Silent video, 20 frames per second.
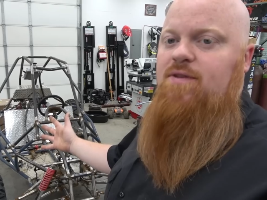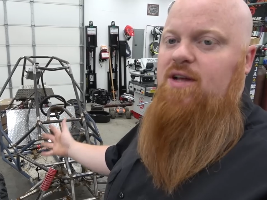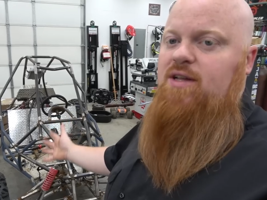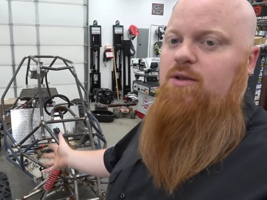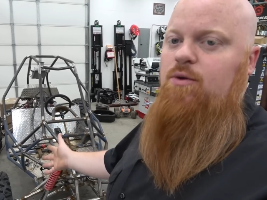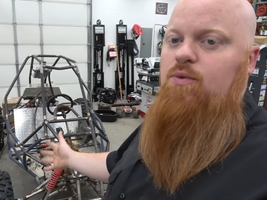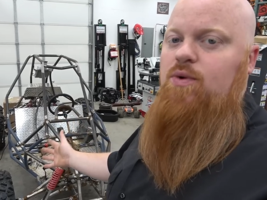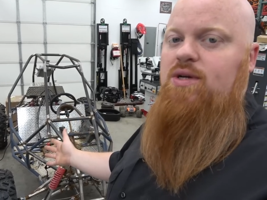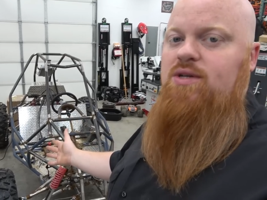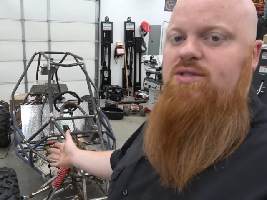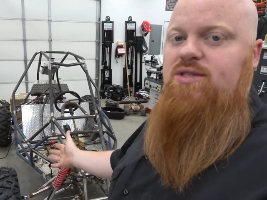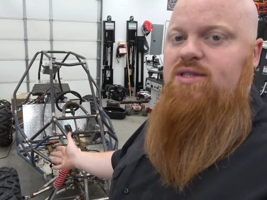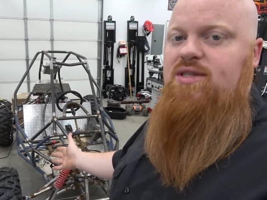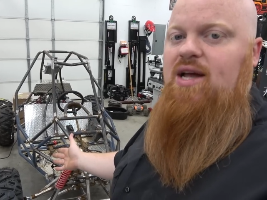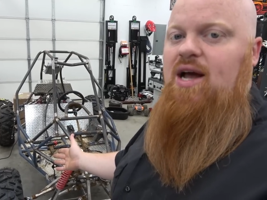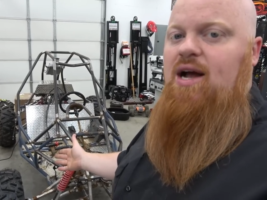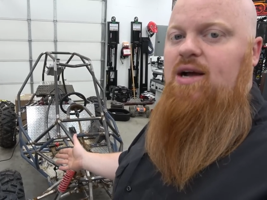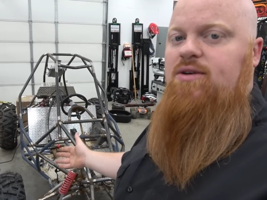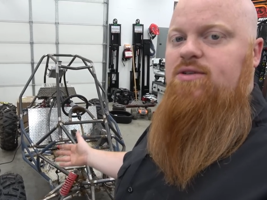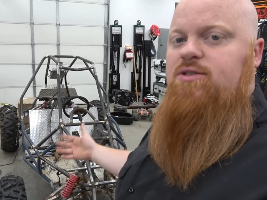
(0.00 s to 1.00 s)
like the wheels and
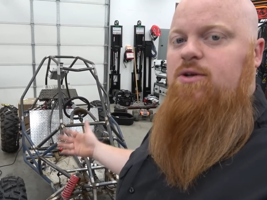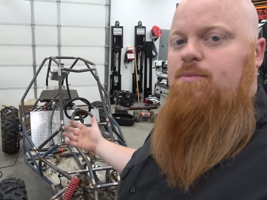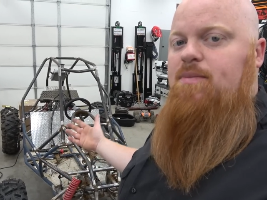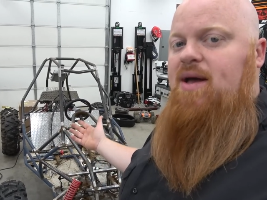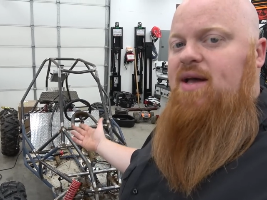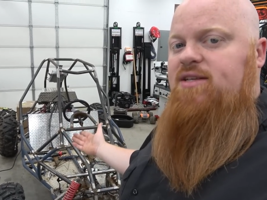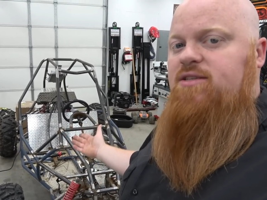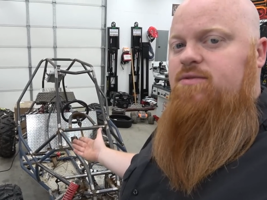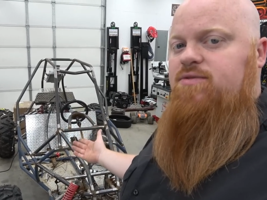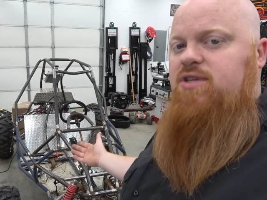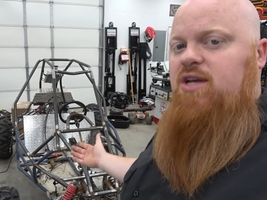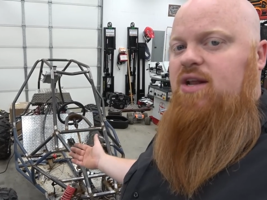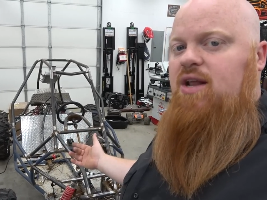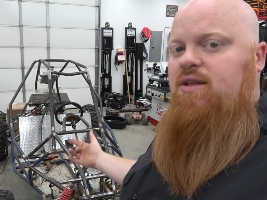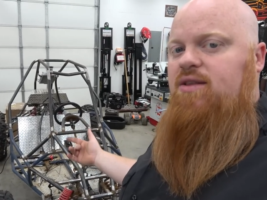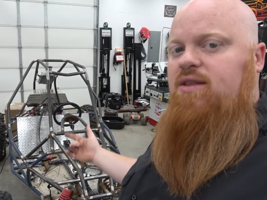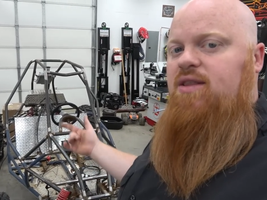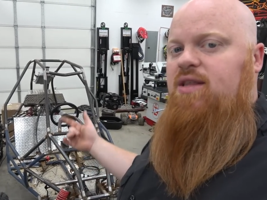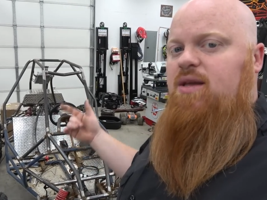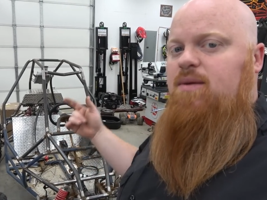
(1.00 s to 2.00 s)
tires. So massive shout
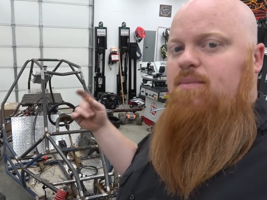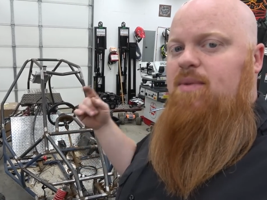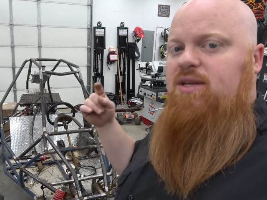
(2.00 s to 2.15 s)
out to them.